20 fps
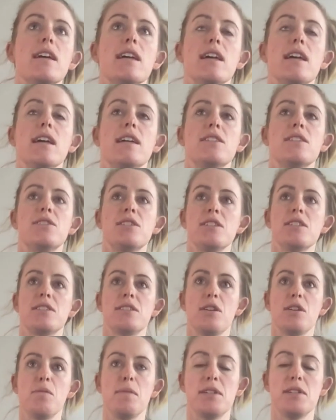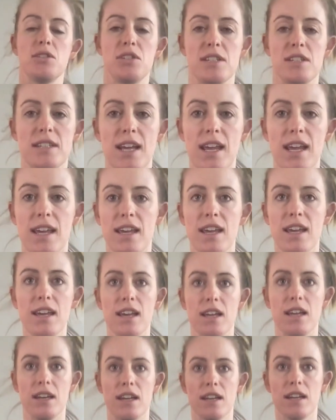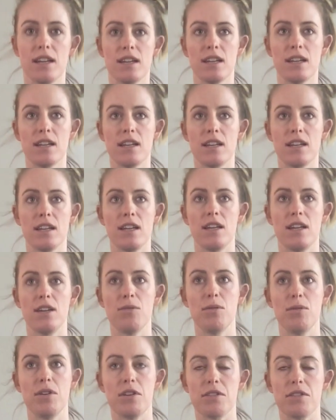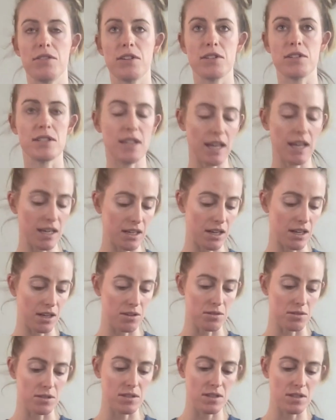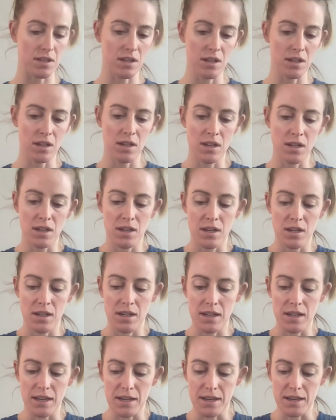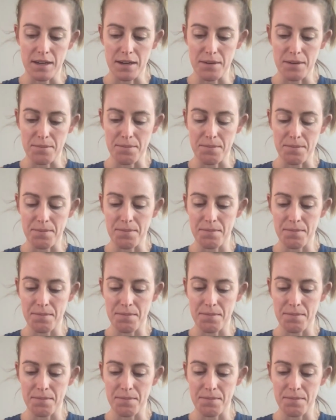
it's just so much to take in. When you're first diagnosed, um,